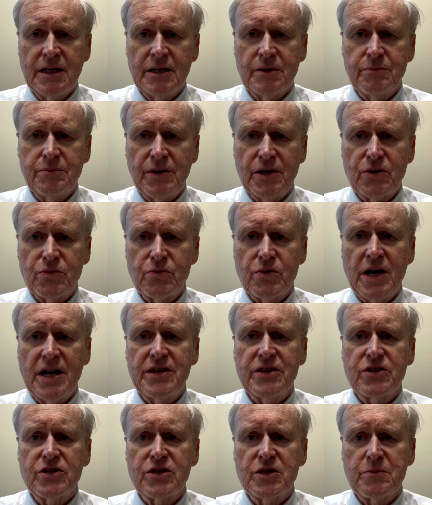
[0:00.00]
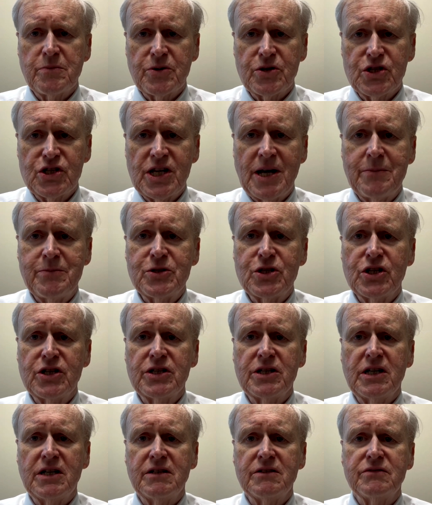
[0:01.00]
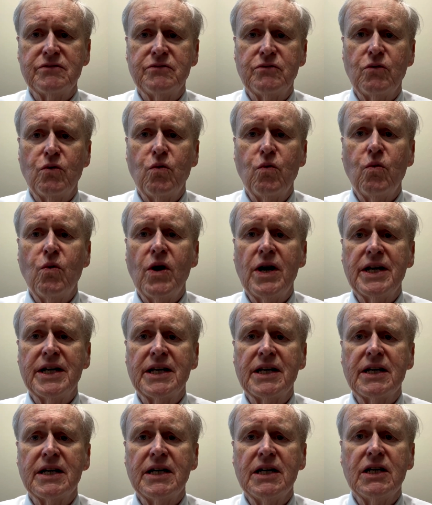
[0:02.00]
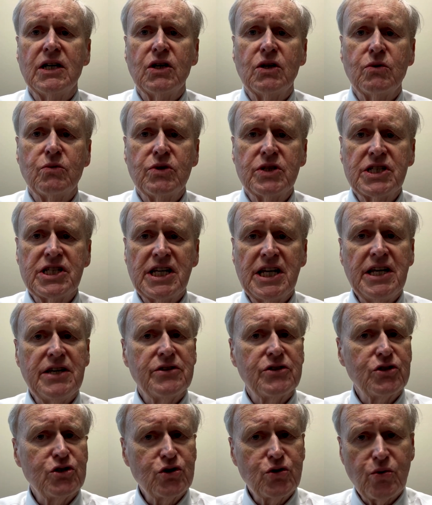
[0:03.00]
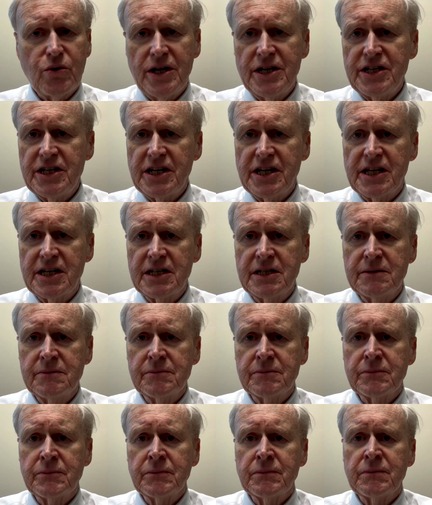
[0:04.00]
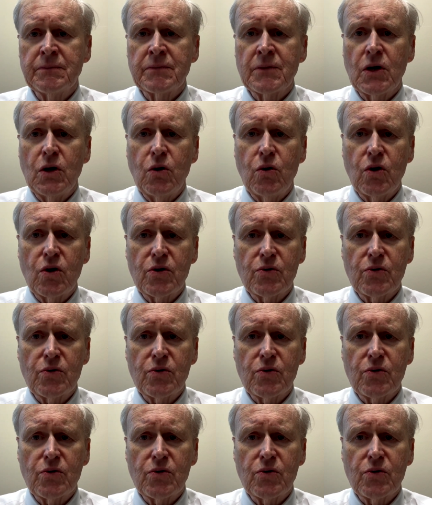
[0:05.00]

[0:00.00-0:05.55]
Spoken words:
but rather the perception of what was either trending or